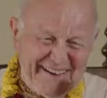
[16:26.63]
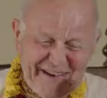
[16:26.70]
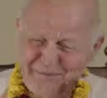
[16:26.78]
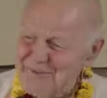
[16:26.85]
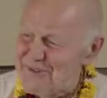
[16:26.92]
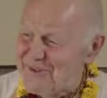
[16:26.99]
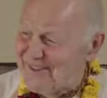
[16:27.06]

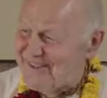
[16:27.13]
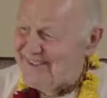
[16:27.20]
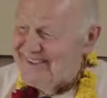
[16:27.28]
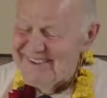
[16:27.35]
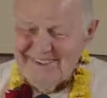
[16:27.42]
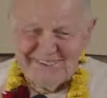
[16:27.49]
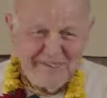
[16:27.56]
I'm sorry.
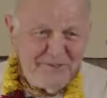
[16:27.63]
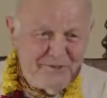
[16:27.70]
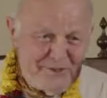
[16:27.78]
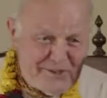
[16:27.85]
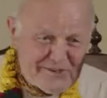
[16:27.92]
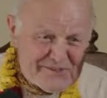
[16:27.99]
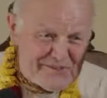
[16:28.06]
I said, you're
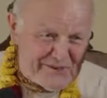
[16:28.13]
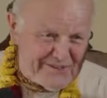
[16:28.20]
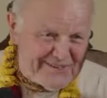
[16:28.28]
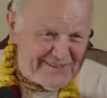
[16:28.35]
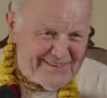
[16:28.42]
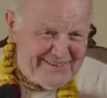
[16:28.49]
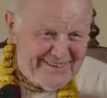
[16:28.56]
not
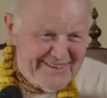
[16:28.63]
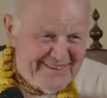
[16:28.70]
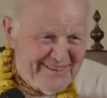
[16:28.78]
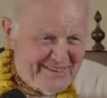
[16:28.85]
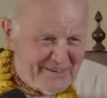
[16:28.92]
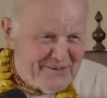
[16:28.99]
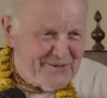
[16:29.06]
sorry.
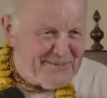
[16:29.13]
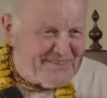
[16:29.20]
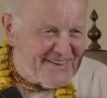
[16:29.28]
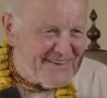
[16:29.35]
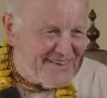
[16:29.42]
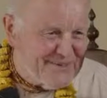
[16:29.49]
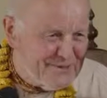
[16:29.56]
You know
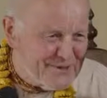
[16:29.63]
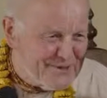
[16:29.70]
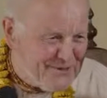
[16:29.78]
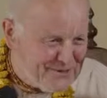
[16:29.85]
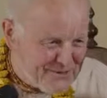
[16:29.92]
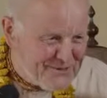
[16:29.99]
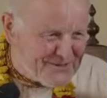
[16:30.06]
exactly what you're
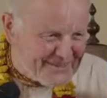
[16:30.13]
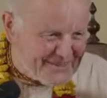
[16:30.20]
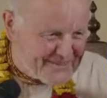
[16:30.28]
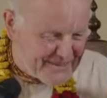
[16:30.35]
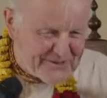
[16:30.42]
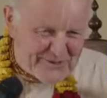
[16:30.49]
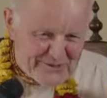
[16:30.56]
doing.
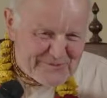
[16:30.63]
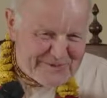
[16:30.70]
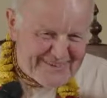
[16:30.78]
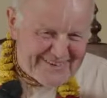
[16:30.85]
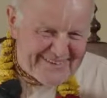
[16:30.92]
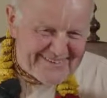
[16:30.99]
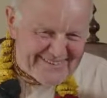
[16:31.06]
They could
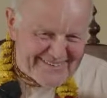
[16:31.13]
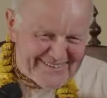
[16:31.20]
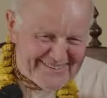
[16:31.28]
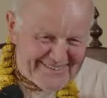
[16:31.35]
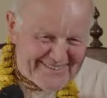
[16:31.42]
speak English.